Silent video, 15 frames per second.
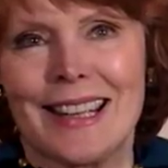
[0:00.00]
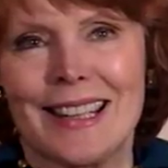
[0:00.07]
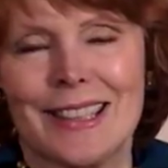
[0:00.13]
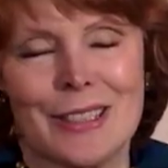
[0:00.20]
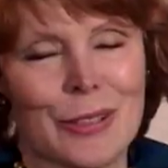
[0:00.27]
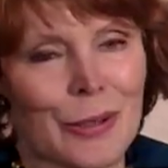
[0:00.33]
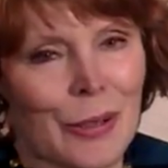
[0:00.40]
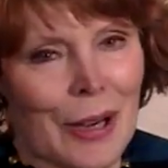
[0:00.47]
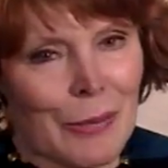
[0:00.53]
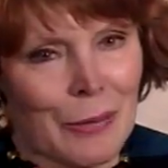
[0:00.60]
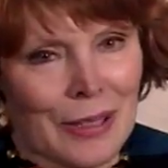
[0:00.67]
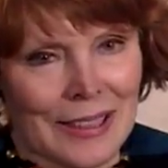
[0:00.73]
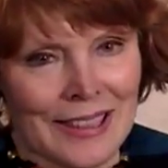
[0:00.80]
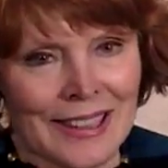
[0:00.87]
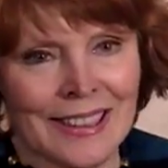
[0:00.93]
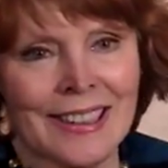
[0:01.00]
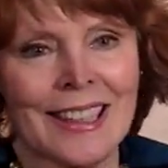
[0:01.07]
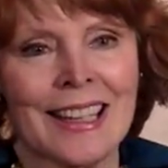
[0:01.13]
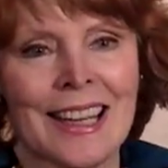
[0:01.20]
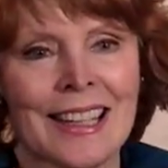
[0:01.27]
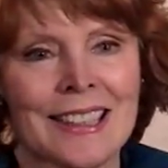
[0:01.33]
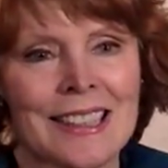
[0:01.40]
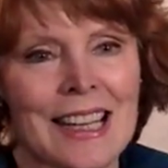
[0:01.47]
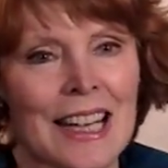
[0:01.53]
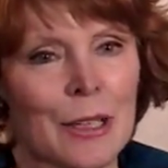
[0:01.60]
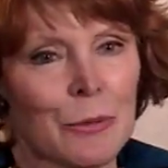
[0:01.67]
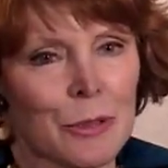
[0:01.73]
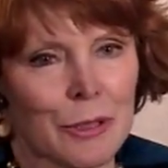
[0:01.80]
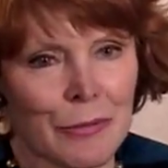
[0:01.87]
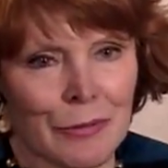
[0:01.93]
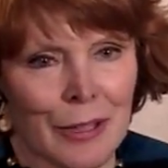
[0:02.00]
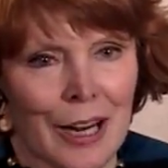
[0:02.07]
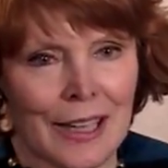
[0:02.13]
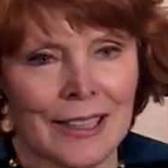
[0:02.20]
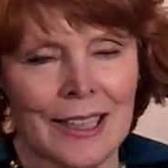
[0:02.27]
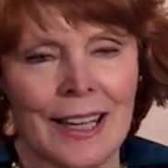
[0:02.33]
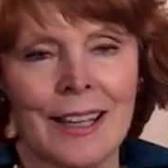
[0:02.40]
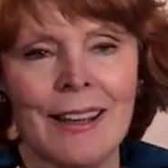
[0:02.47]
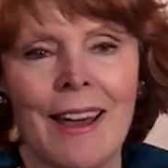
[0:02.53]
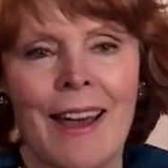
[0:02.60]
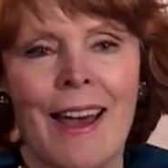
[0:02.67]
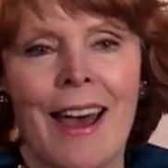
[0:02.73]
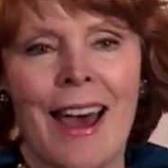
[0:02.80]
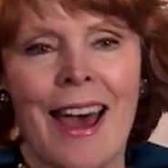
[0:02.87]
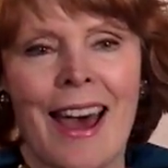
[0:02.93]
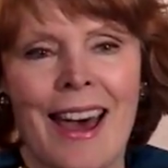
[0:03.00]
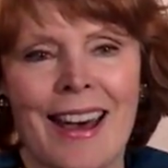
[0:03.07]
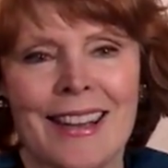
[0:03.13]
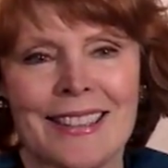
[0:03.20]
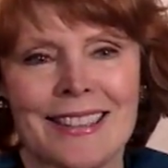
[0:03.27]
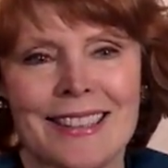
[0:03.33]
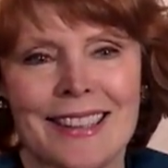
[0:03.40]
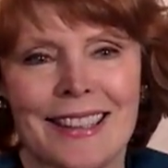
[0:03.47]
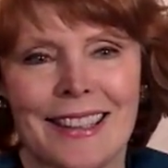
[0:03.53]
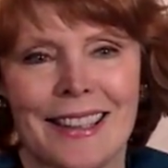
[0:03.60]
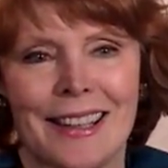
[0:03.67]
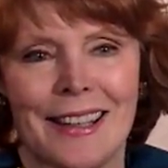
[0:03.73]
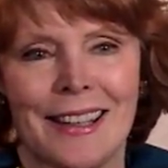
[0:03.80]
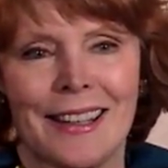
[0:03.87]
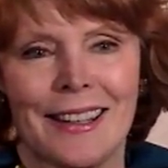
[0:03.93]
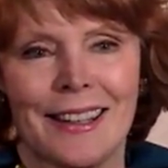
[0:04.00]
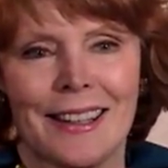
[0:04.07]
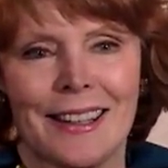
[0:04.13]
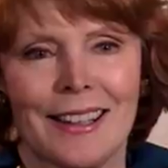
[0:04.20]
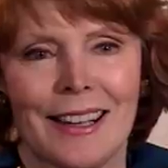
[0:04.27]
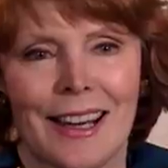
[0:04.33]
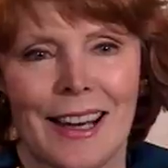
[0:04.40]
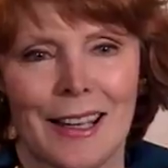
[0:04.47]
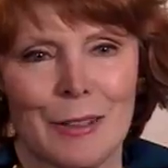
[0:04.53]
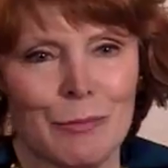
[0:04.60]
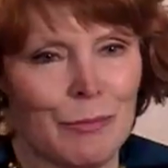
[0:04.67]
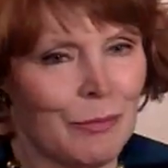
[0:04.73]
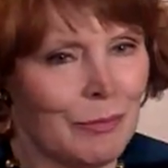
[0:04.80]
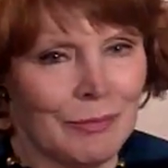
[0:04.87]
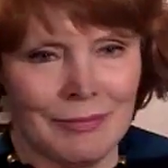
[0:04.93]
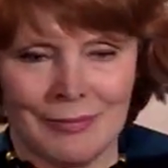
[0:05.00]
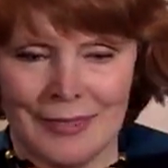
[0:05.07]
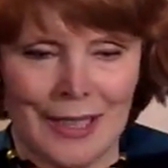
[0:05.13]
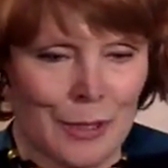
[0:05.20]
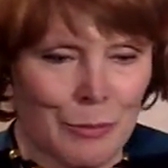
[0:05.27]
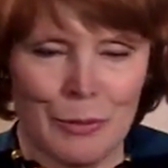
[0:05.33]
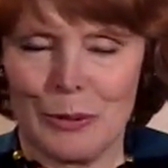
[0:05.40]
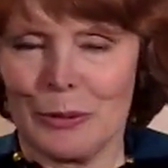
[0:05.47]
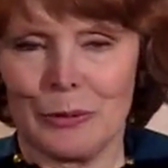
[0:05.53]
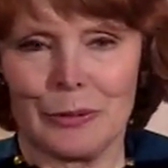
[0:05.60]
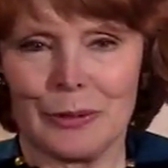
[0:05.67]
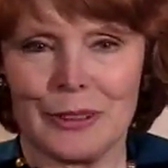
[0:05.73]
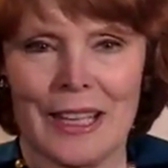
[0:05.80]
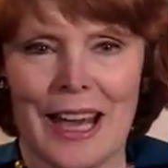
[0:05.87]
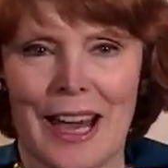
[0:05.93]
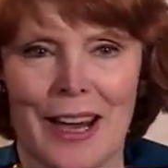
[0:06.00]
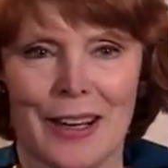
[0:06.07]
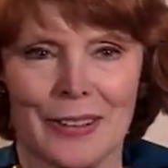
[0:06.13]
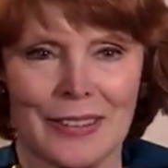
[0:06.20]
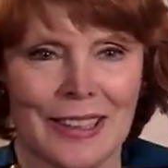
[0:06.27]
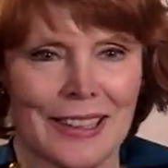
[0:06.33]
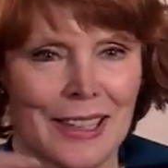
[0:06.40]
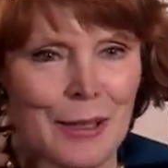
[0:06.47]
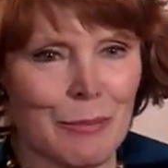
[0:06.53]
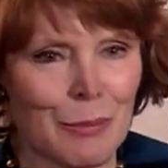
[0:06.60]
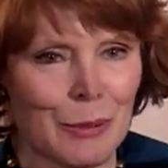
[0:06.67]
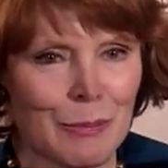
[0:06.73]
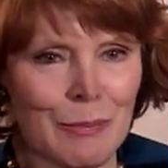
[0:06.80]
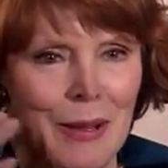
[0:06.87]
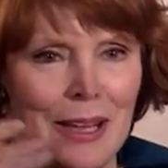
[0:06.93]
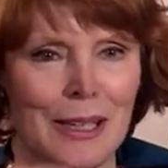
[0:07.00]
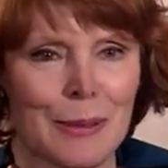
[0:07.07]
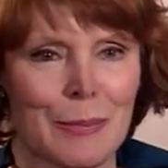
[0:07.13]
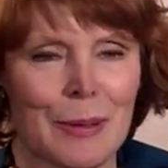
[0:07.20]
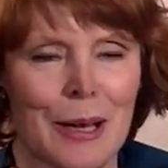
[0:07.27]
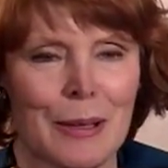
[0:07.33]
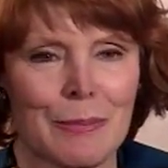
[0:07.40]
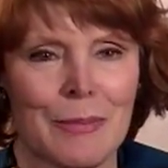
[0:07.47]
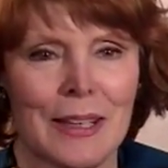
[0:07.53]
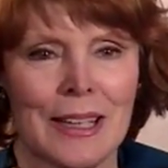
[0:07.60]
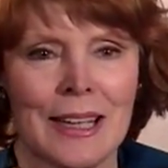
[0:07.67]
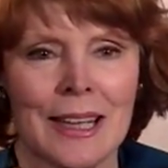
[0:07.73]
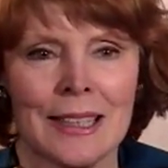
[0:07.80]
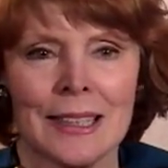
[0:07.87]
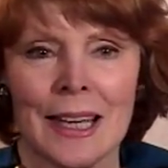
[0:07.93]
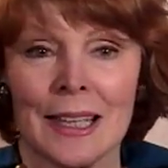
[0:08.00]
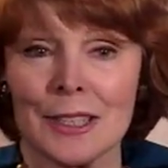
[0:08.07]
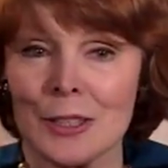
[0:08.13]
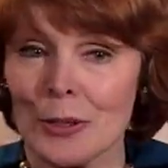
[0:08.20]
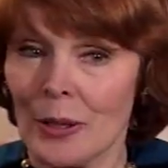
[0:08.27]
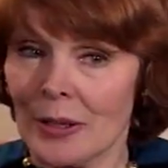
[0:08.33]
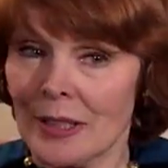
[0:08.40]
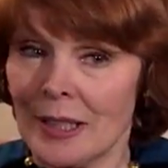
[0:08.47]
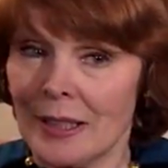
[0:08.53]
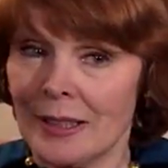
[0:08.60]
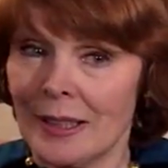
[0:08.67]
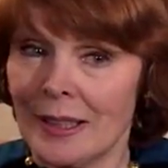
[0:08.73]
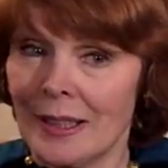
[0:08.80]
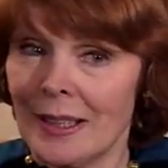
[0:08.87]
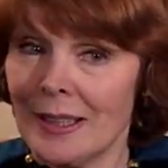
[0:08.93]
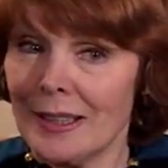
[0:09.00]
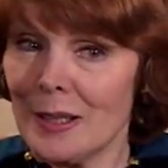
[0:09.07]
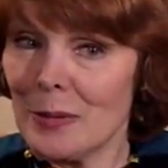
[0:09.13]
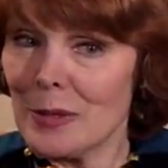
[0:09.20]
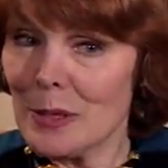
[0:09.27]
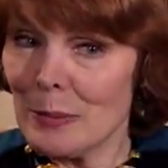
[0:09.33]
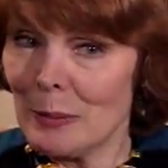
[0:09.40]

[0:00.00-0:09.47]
So I went in the next day. It was a Friday, and I got a beautiful gown, and they put makeup on me, and I saw that there was a